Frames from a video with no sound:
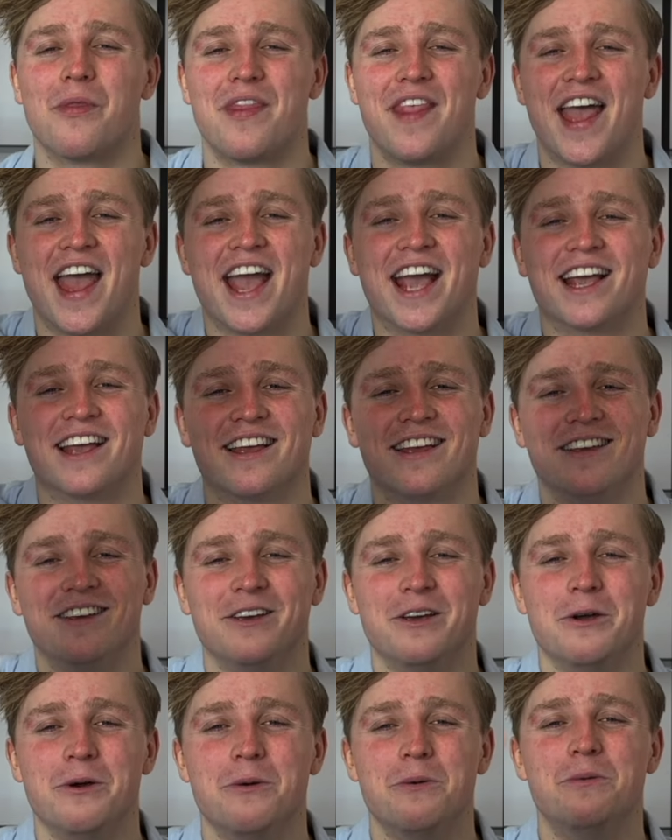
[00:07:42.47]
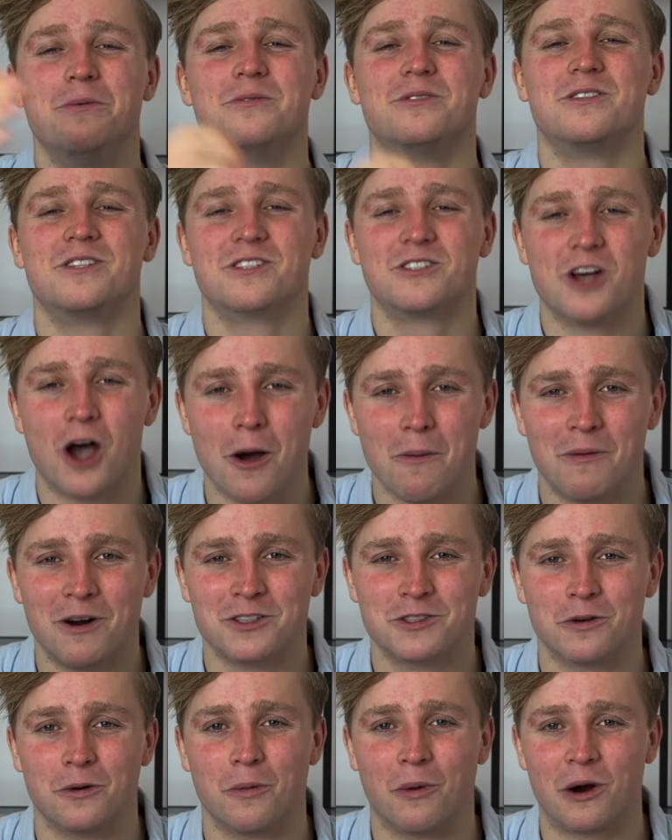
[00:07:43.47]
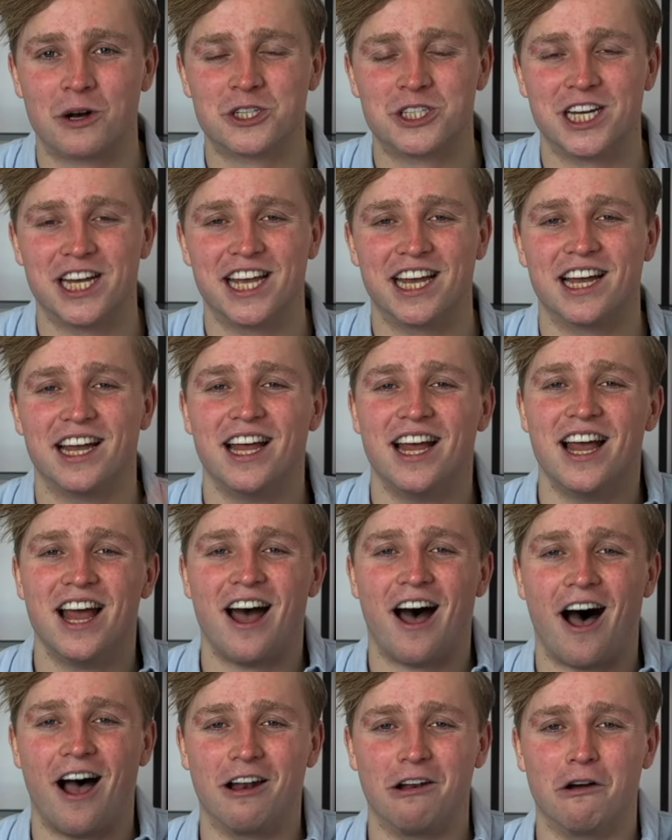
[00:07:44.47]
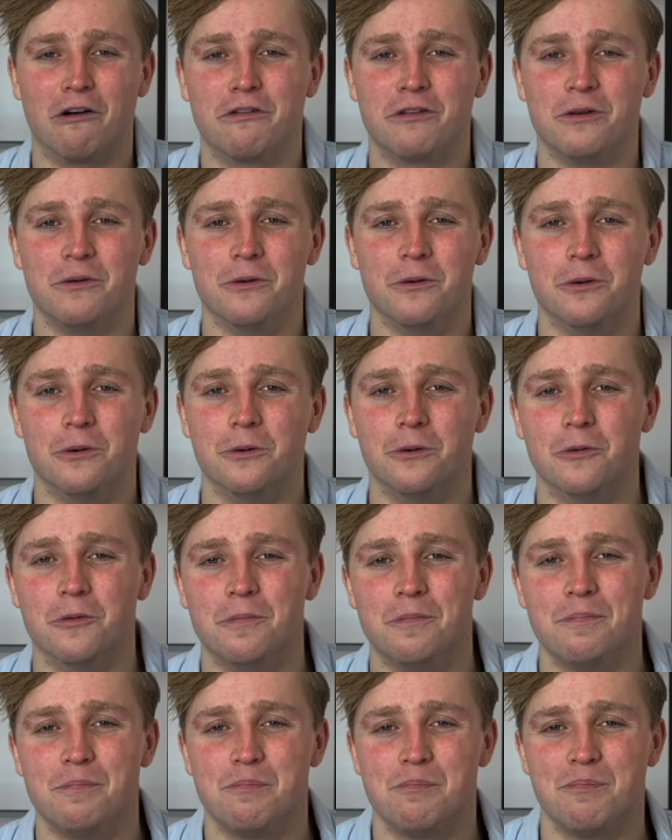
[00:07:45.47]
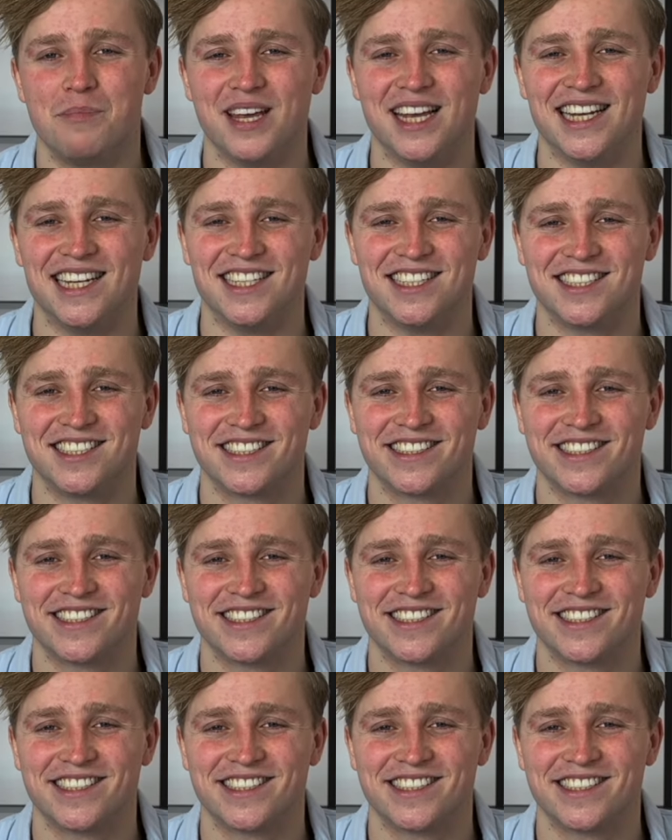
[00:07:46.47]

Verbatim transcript: thank you so much for watching. I love you all. Peace.